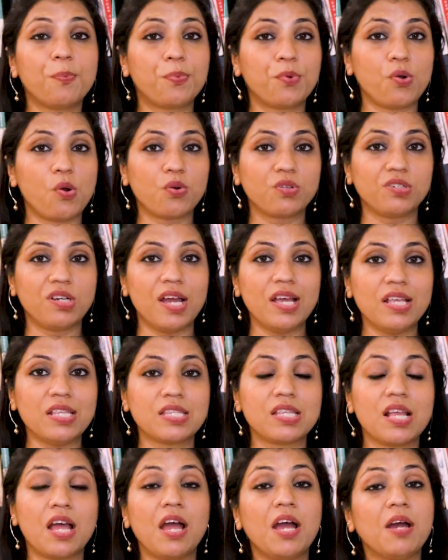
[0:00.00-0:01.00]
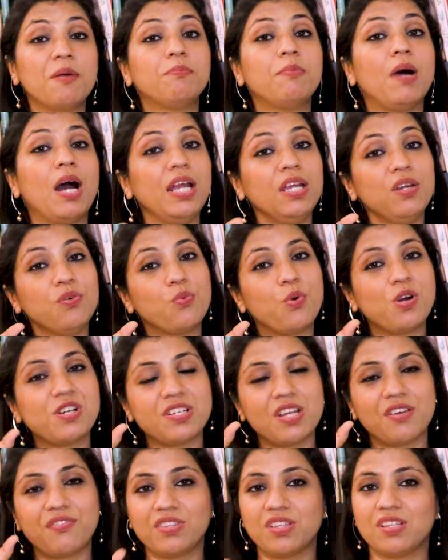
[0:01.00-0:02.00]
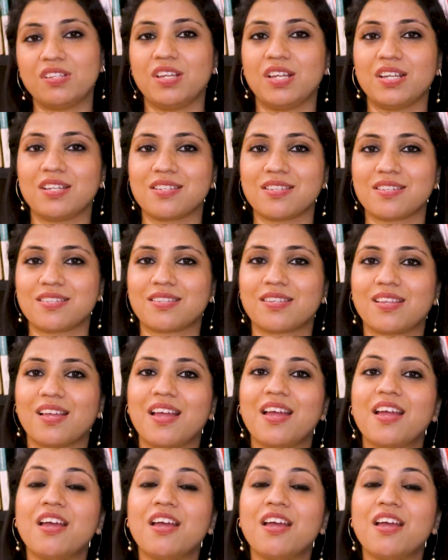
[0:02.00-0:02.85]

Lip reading: progress by whatever the date is.